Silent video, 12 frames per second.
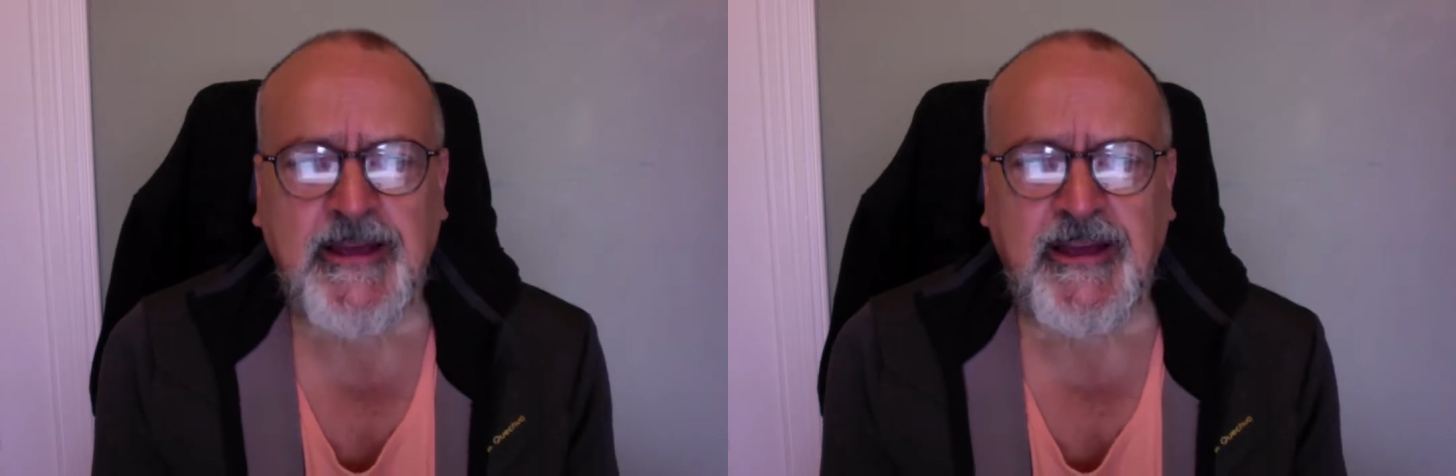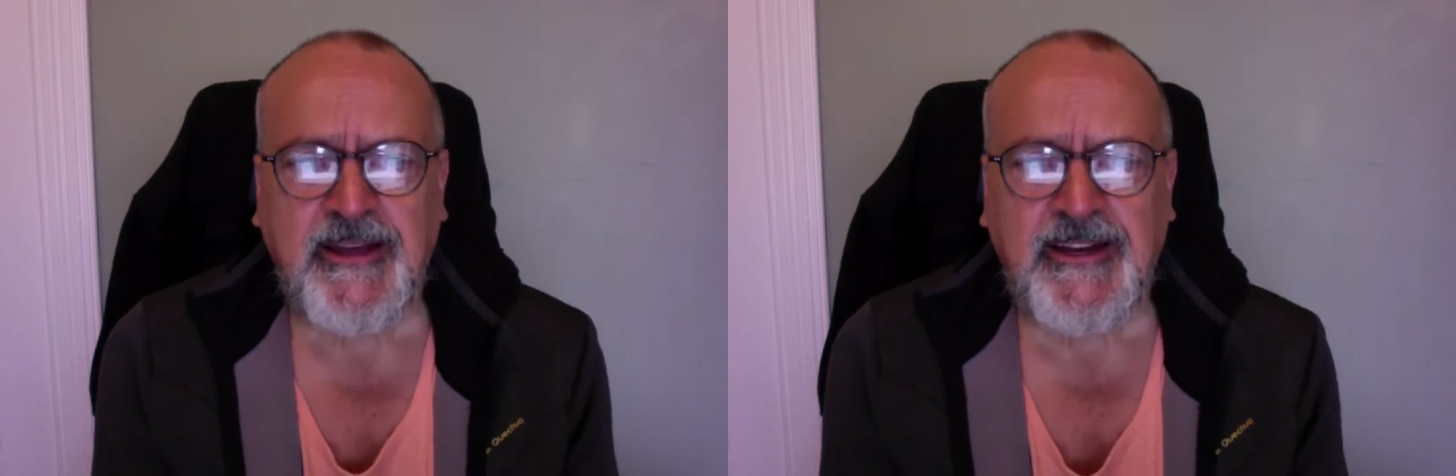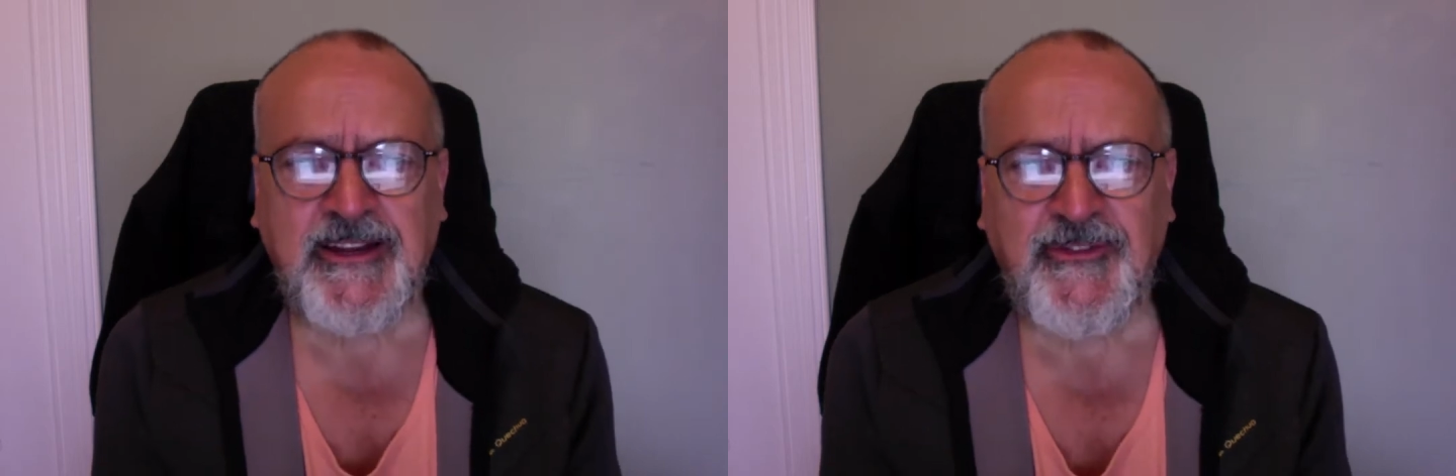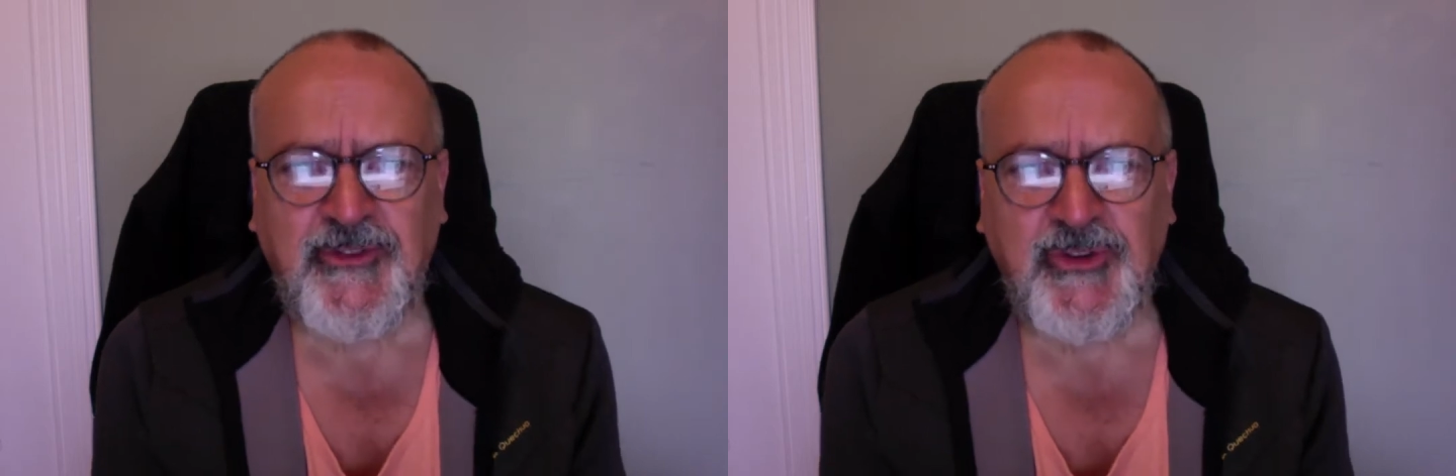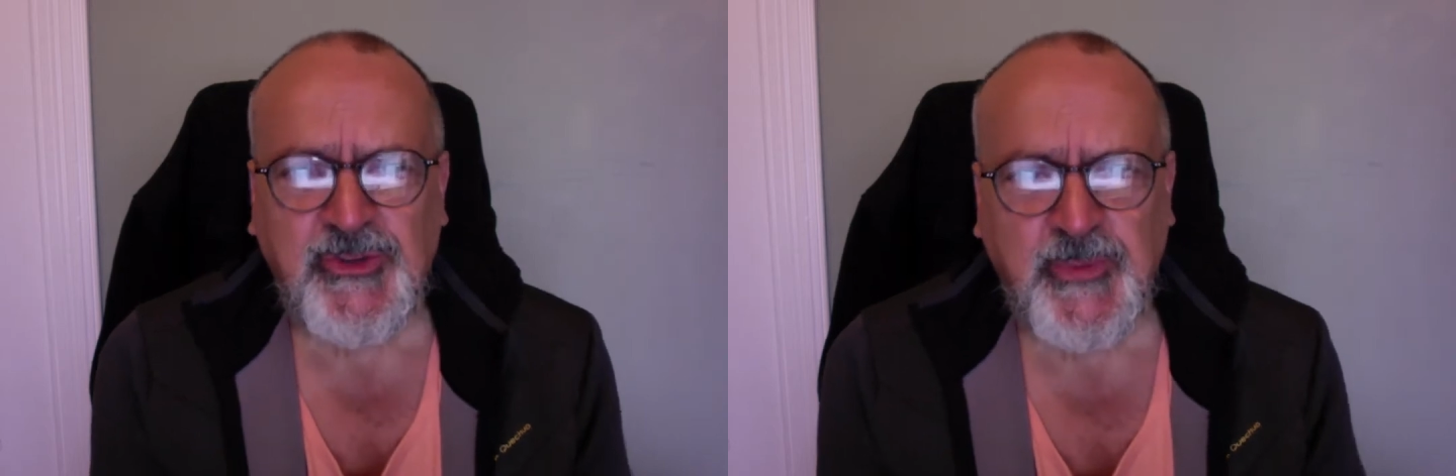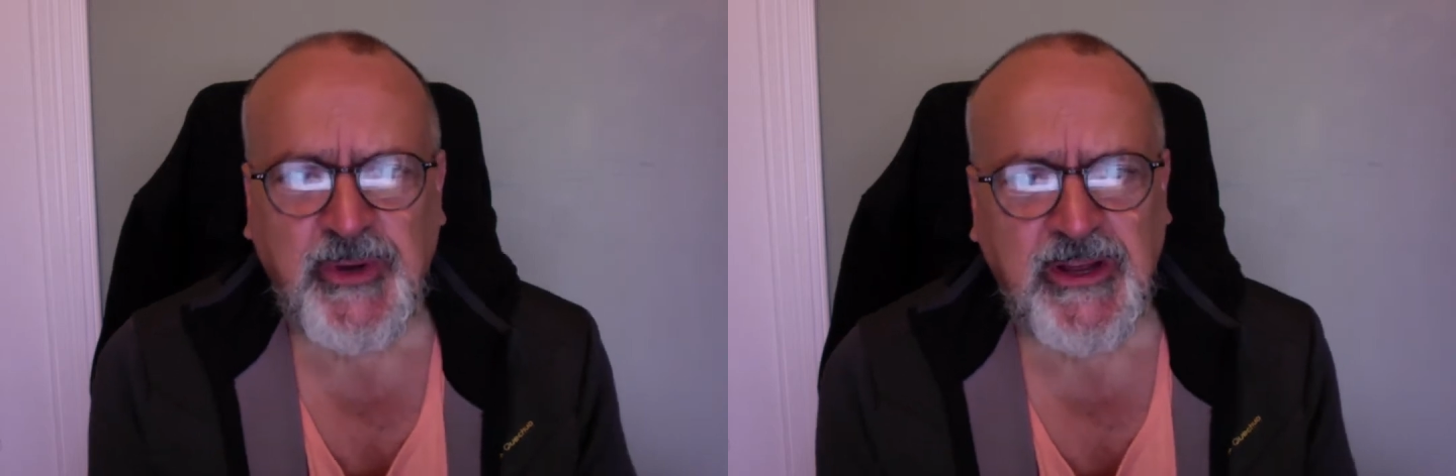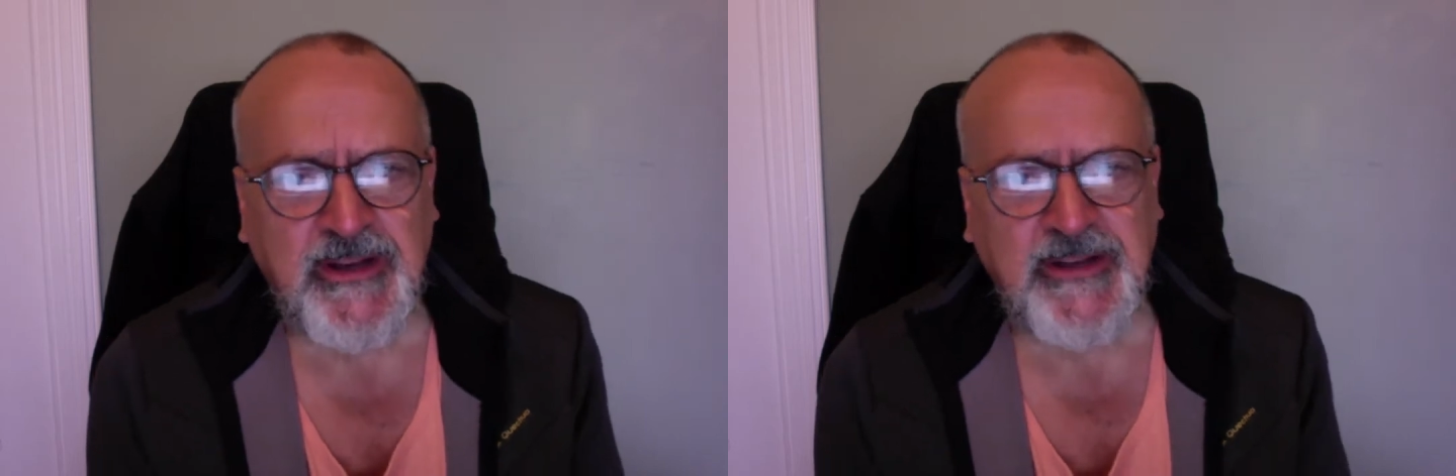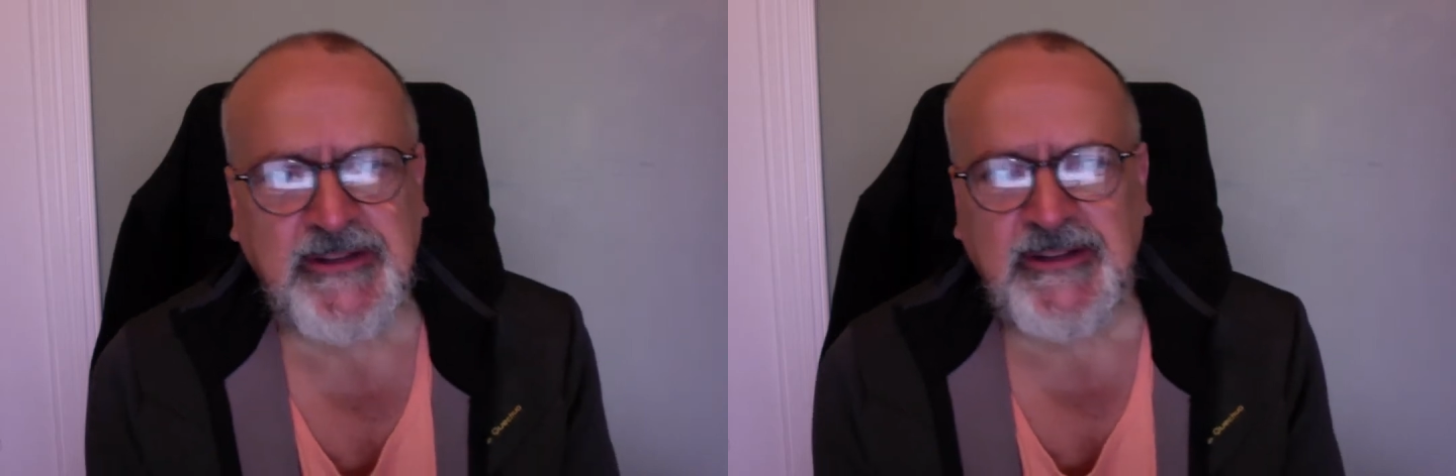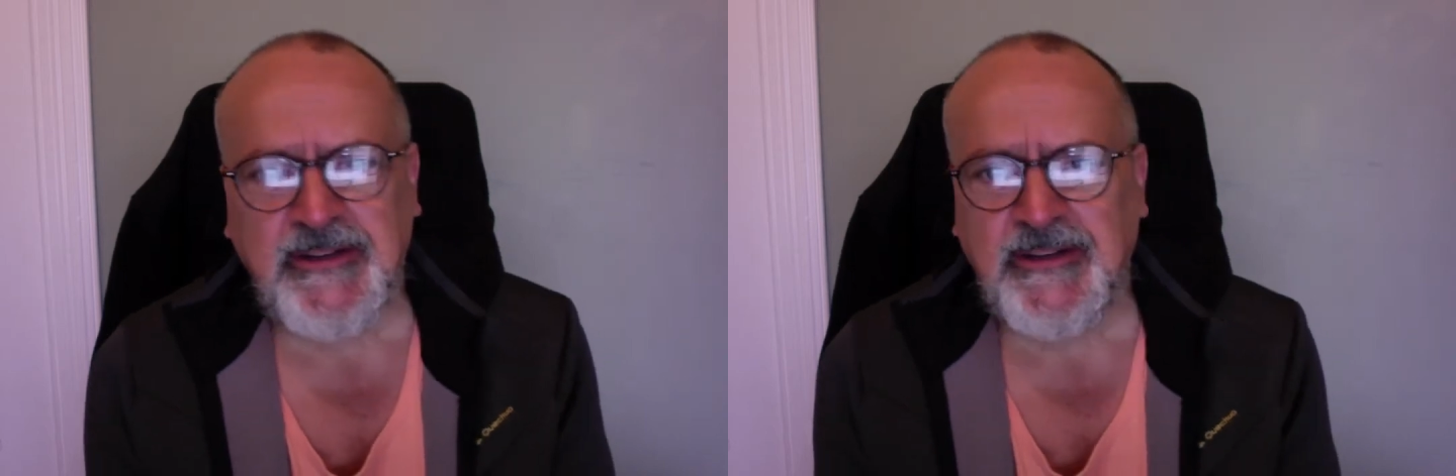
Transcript: And if you spend